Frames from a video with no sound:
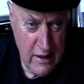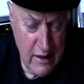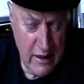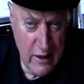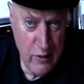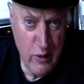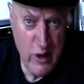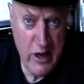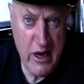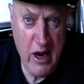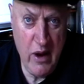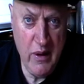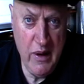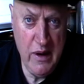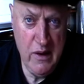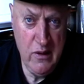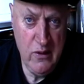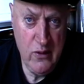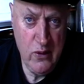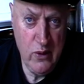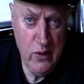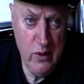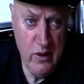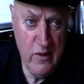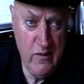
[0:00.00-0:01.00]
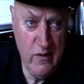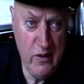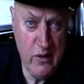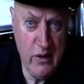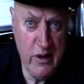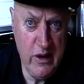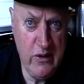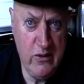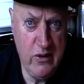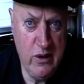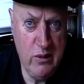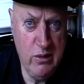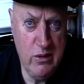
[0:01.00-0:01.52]
And we're going through a
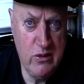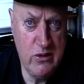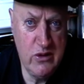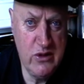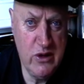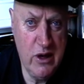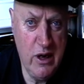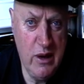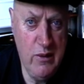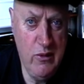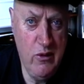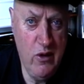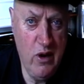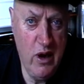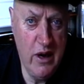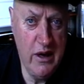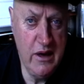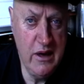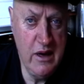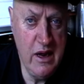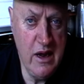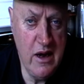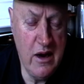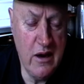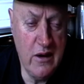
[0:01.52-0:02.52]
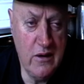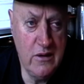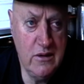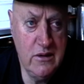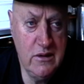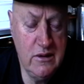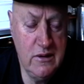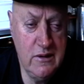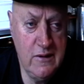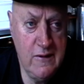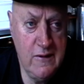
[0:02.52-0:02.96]
very troubled time right now